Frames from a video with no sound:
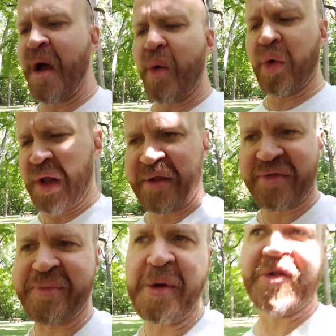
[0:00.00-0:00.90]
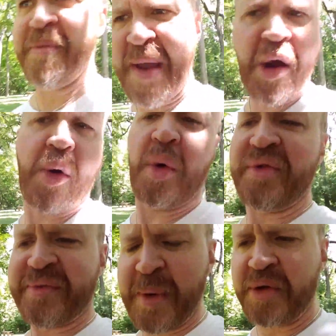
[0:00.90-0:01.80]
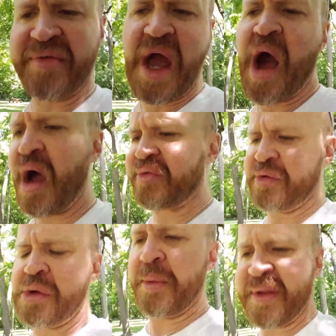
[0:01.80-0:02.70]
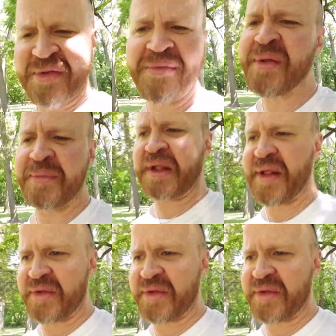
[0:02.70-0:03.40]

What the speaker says: Or like the spirit of the bear, or the spirit of the ox, you know what I mean? Something like that.